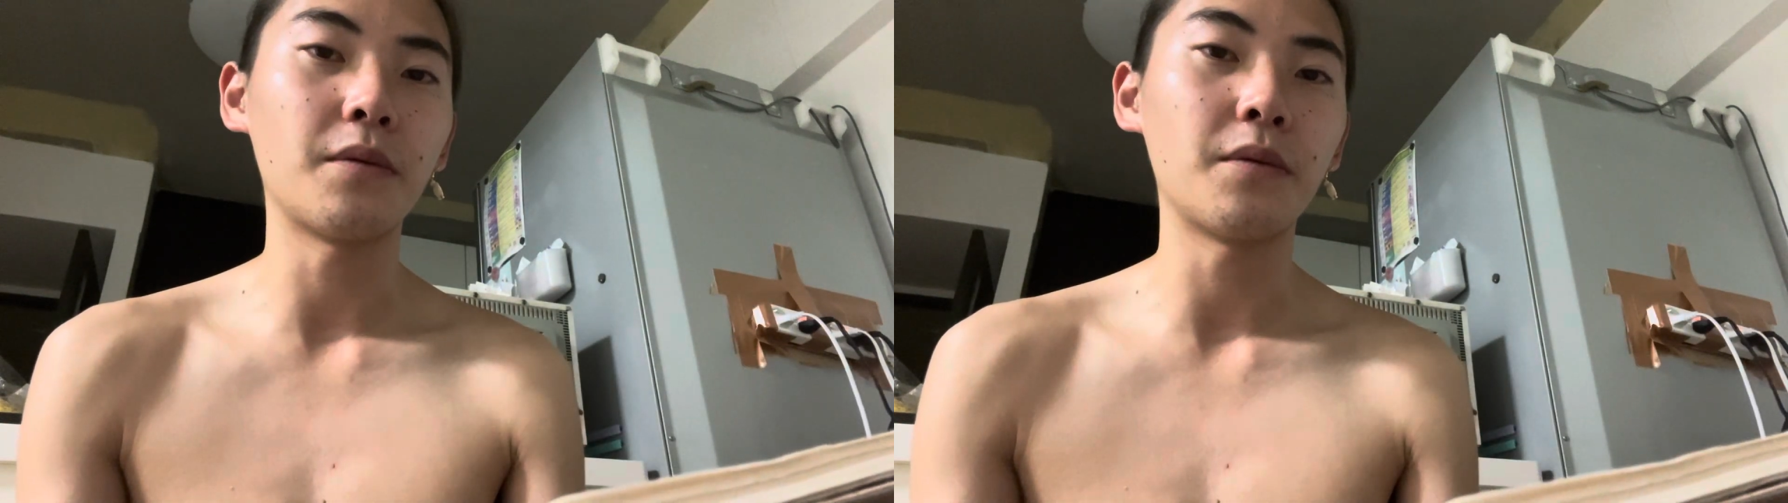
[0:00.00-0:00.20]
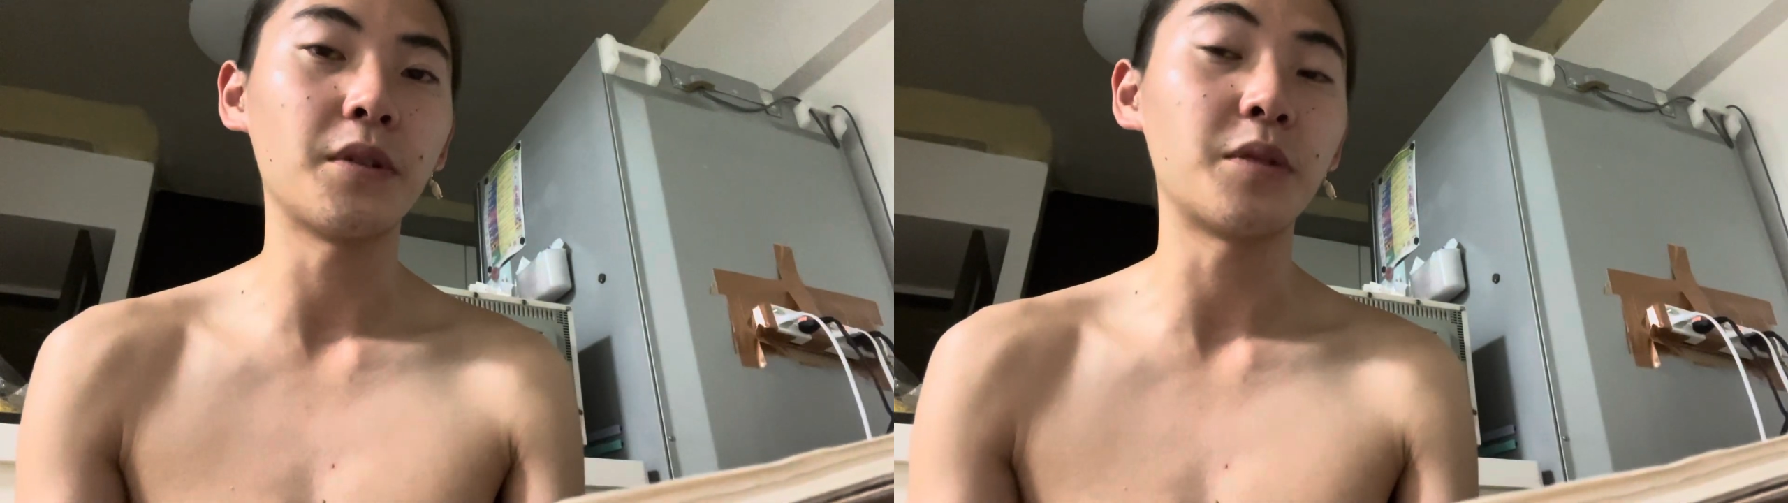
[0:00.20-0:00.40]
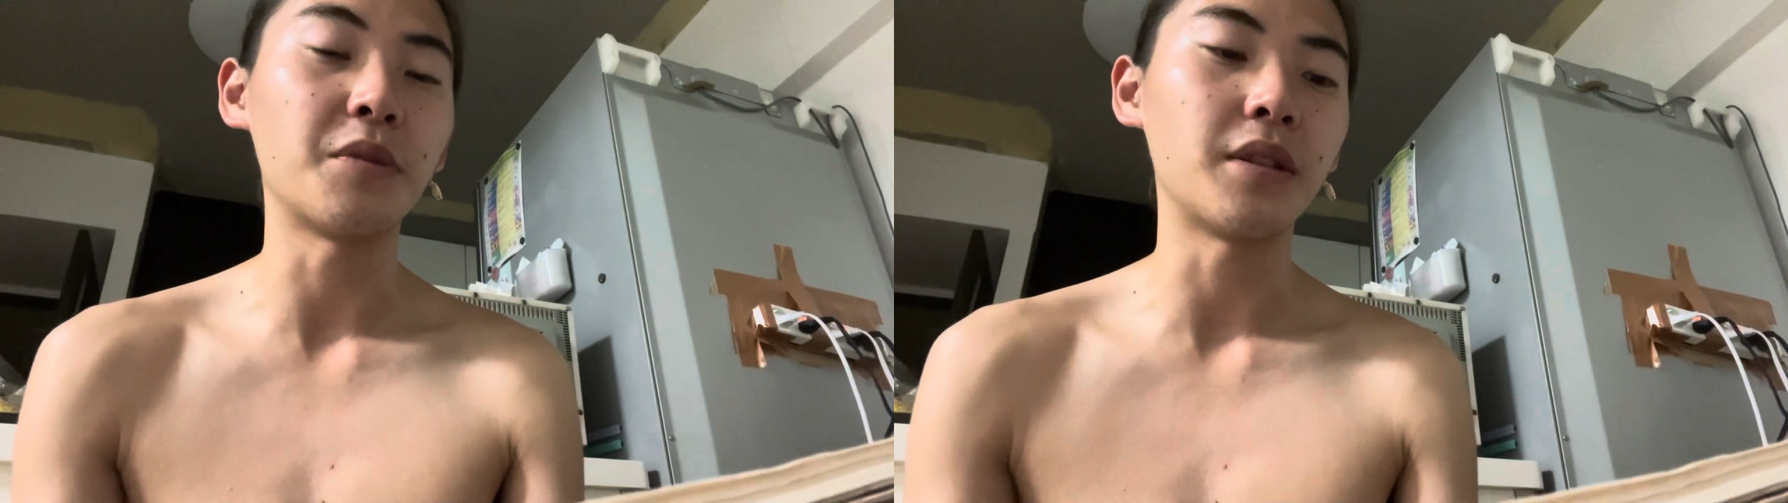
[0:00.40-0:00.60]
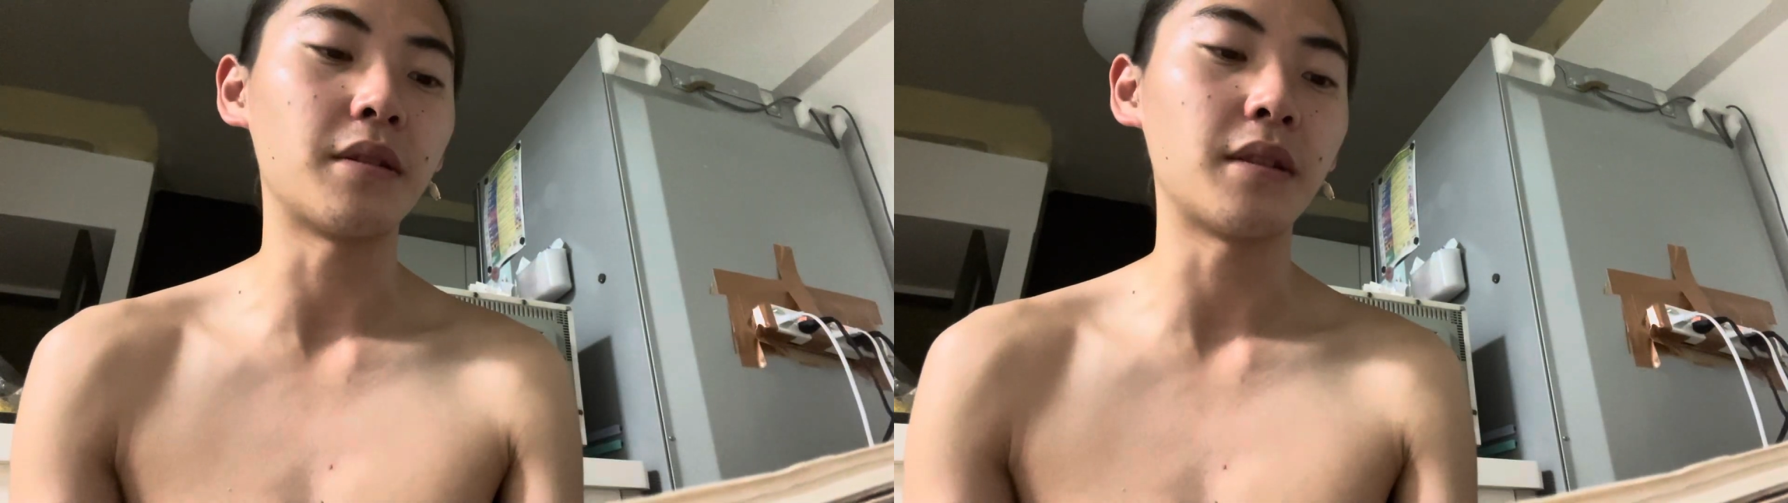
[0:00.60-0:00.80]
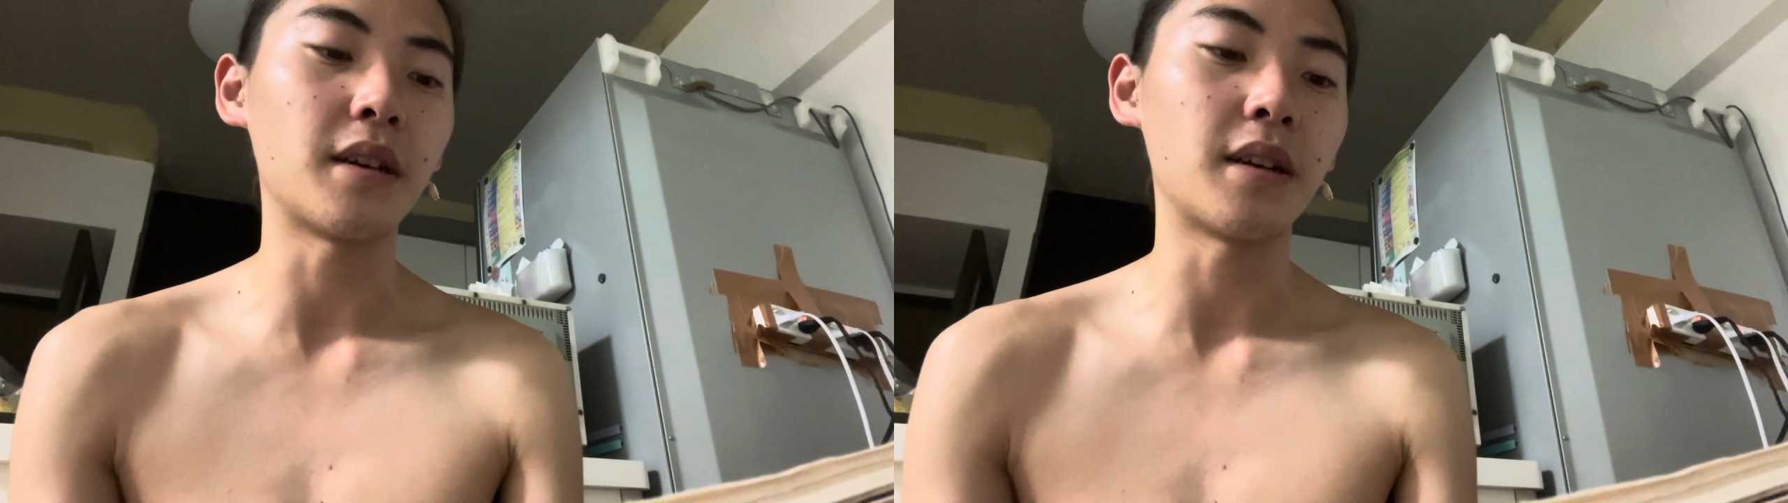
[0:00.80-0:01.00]
which
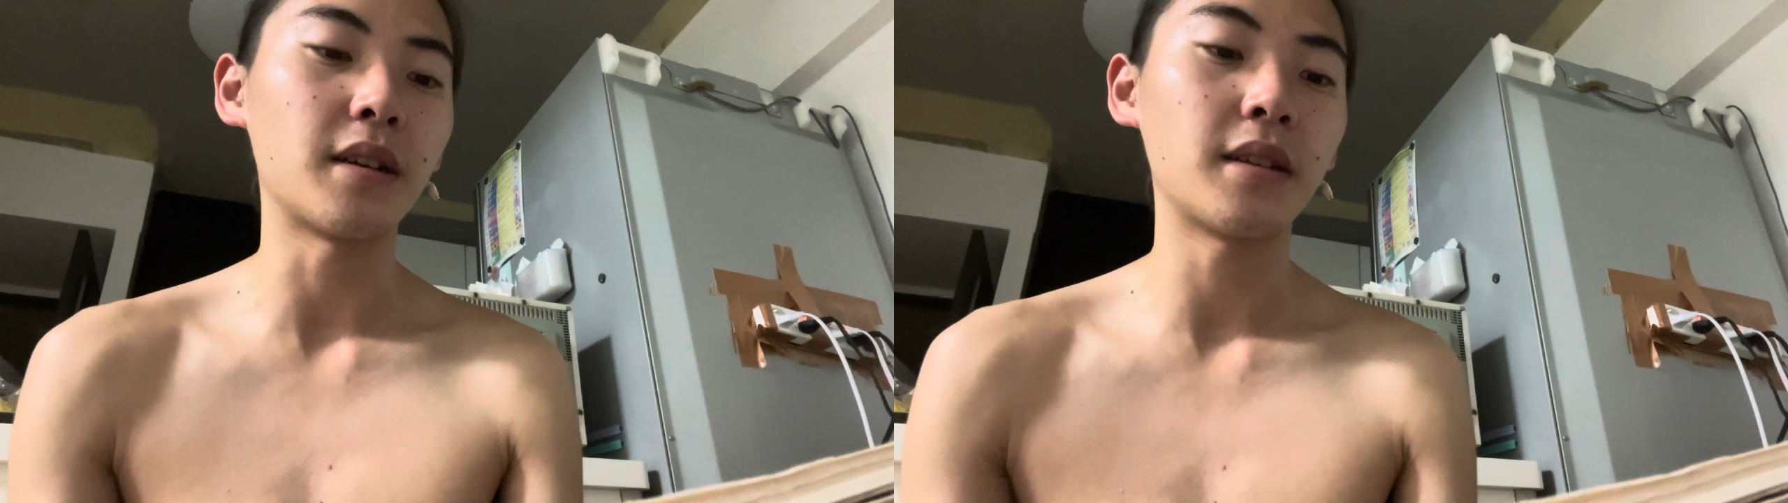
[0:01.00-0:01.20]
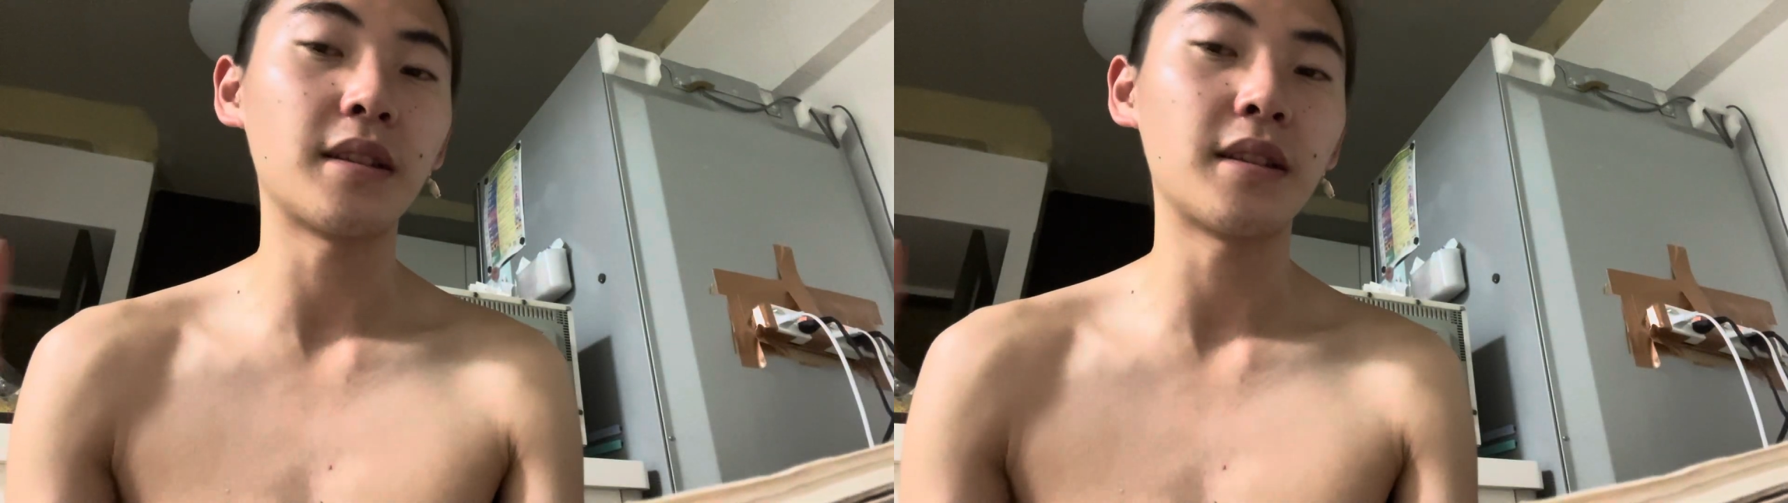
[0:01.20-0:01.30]
means that